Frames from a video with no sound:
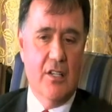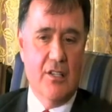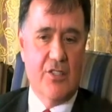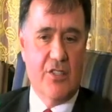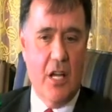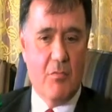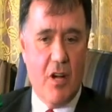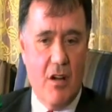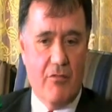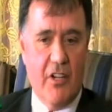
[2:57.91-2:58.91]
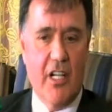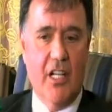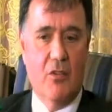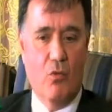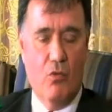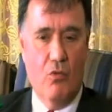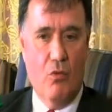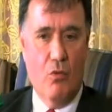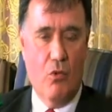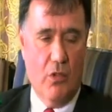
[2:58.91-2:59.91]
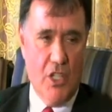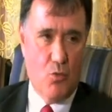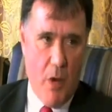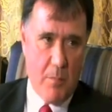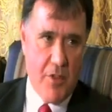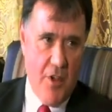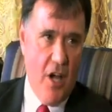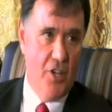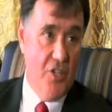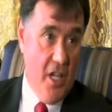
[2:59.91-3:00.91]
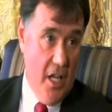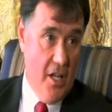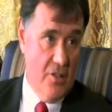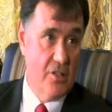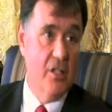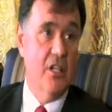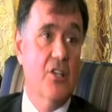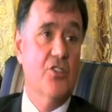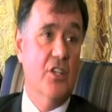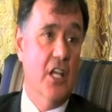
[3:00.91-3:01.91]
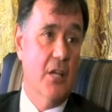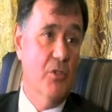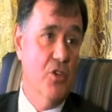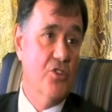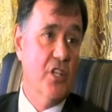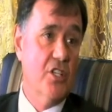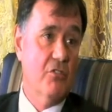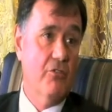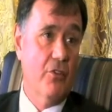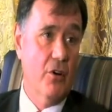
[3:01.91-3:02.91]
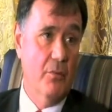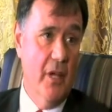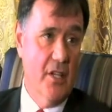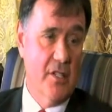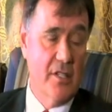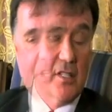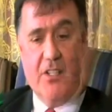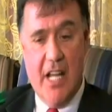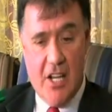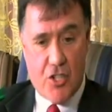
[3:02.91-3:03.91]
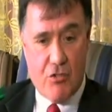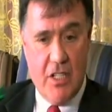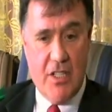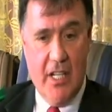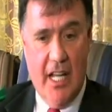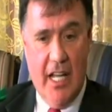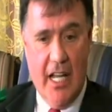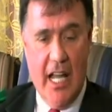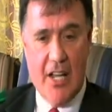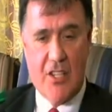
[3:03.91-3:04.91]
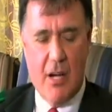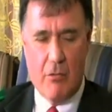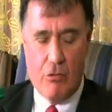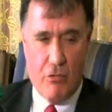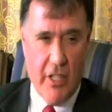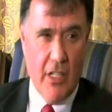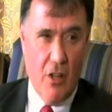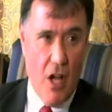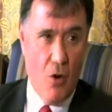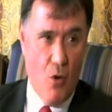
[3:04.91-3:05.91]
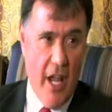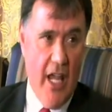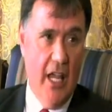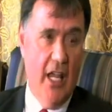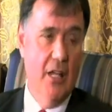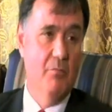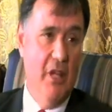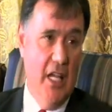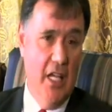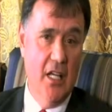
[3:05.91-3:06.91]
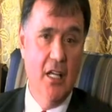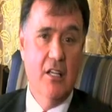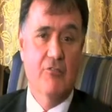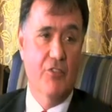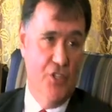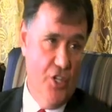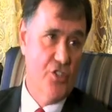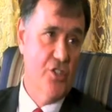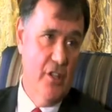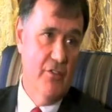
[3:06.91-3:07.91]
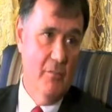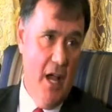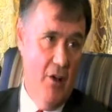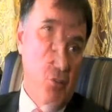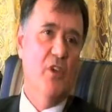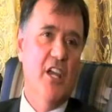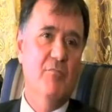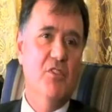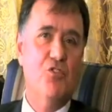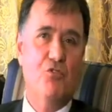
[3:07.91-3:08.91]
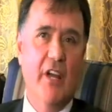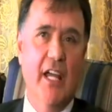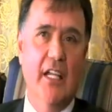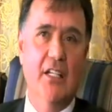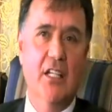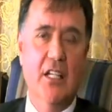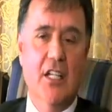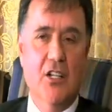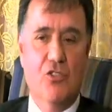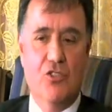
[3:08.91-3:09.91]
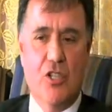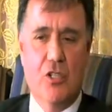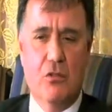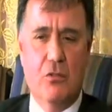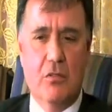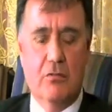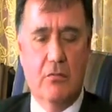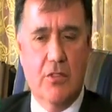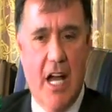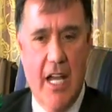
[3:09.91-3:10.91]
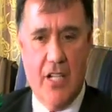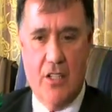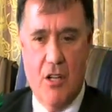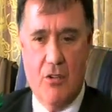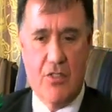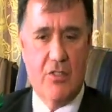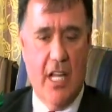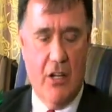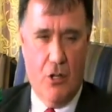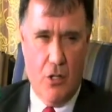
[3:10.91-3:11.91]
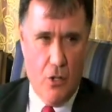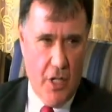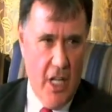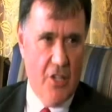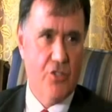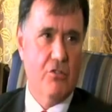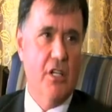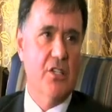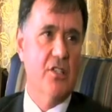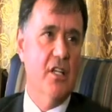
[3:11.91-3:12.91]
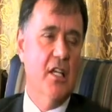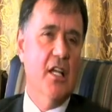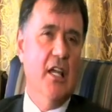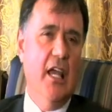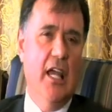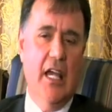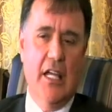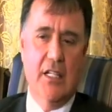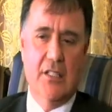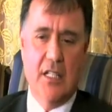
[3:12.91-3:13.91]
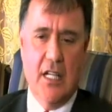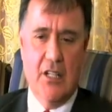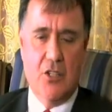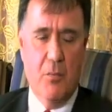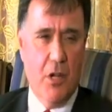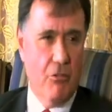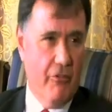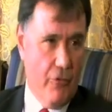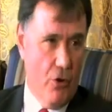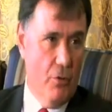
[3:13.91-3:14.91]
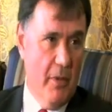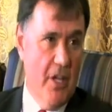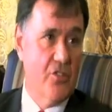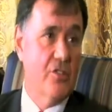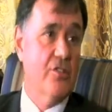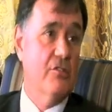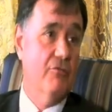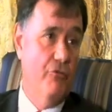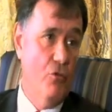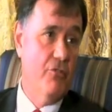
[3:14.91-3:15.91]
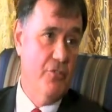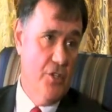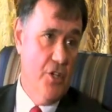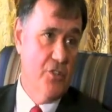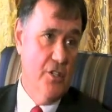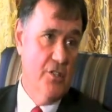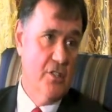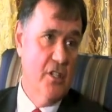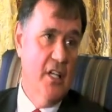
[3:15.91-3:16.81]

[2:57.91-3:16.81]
some comfort in at least what pathology is, so they can be used as a referral basis. Dentistry today has come a really long way in being physicians of the mouth. We have been trained to diagnose, take good histories, and to be a referral basis for physicians.